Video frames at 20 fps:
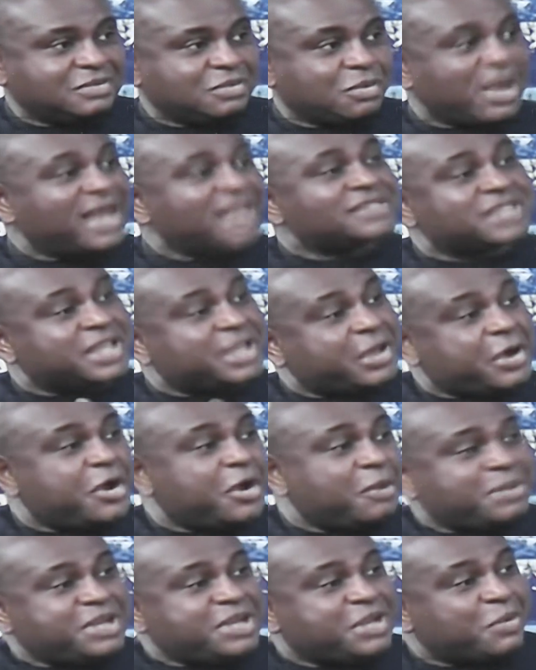Why is the
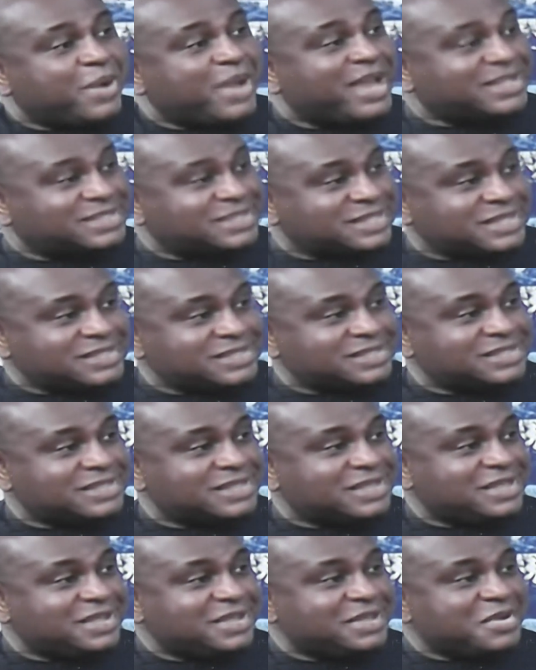economy the way it
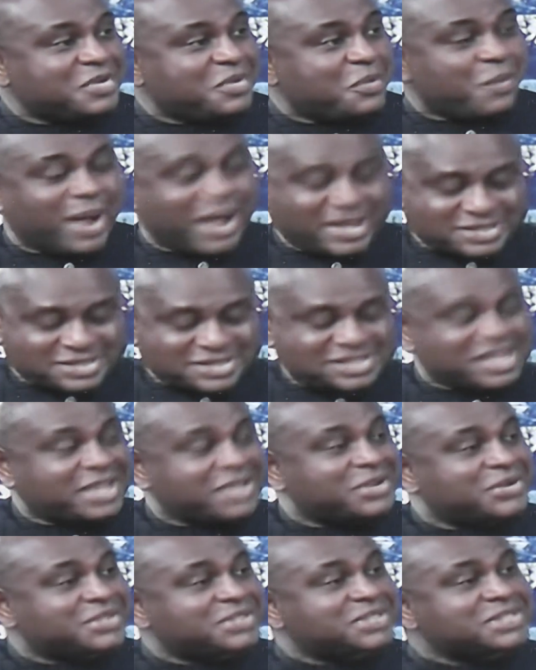is? Why is the
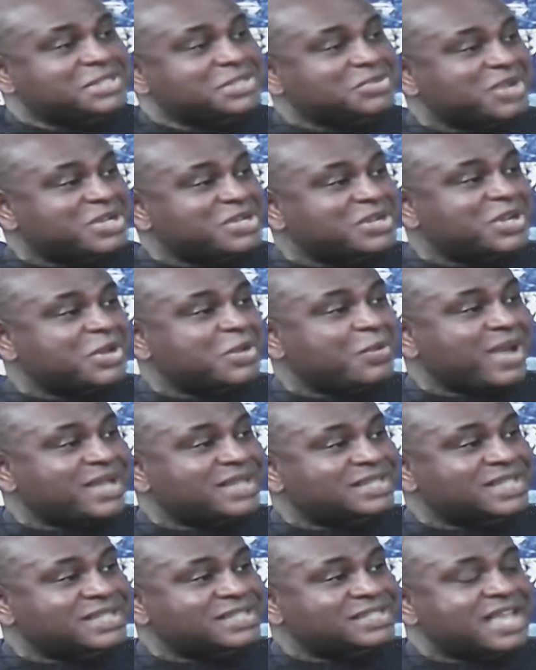security situation the way
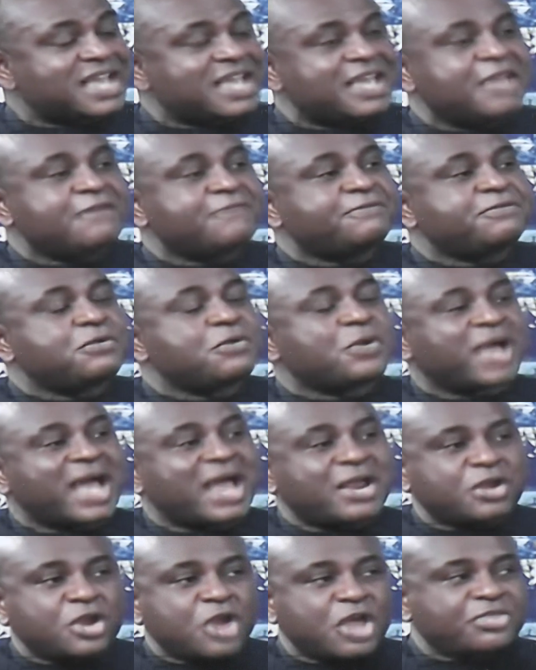it is? If you
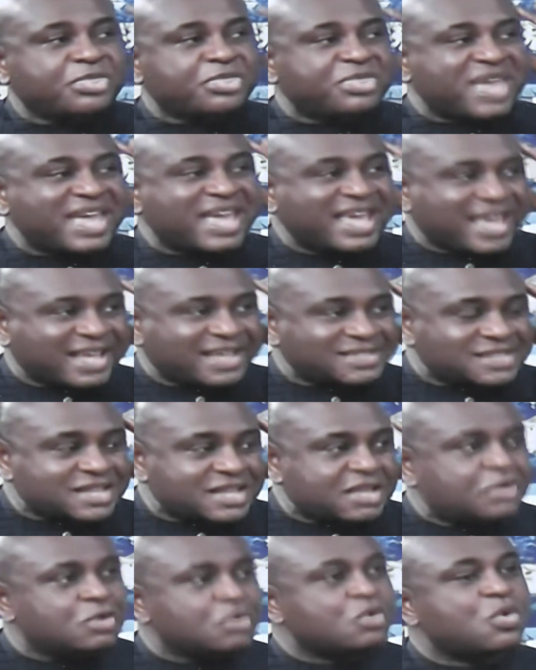cannot think it,
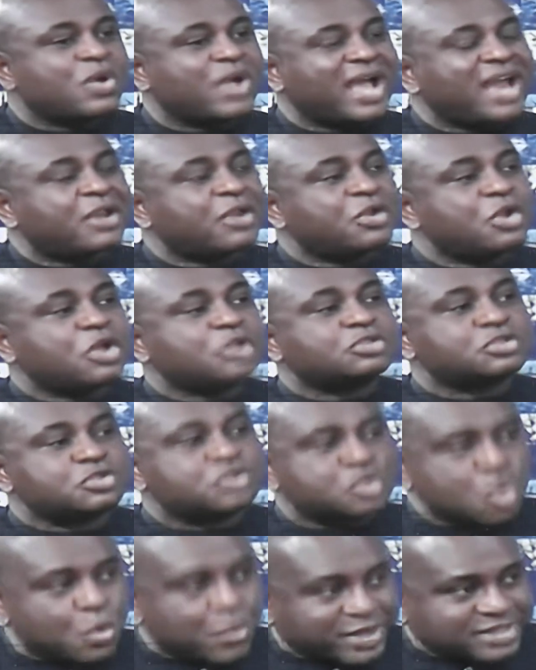you cannot
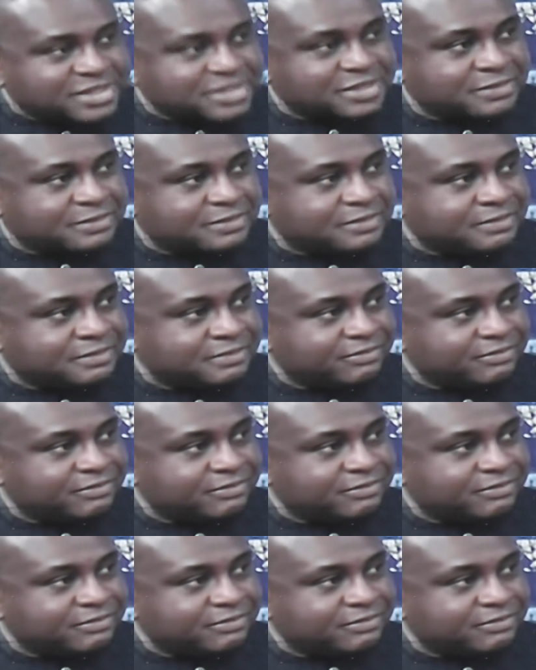do it.